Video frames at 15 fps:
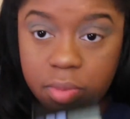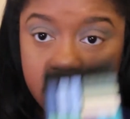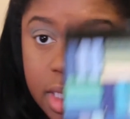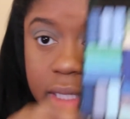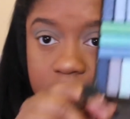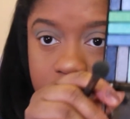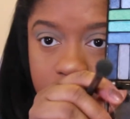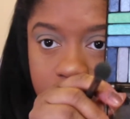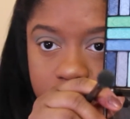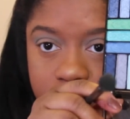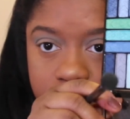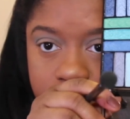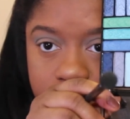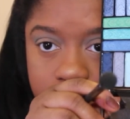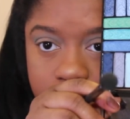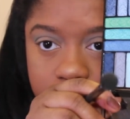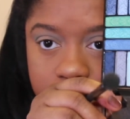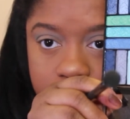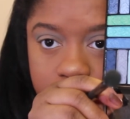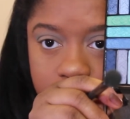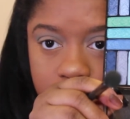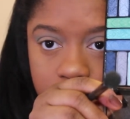this
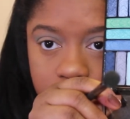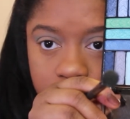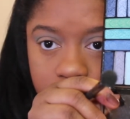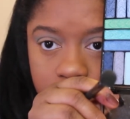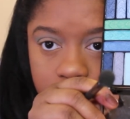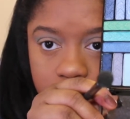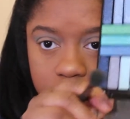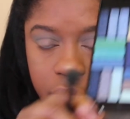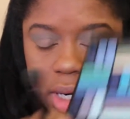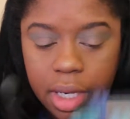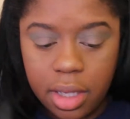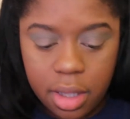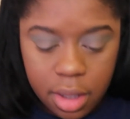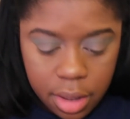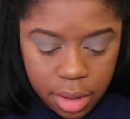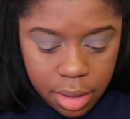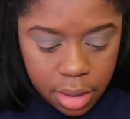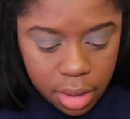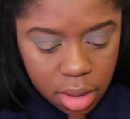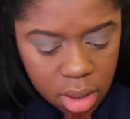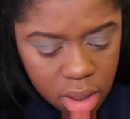blue right here.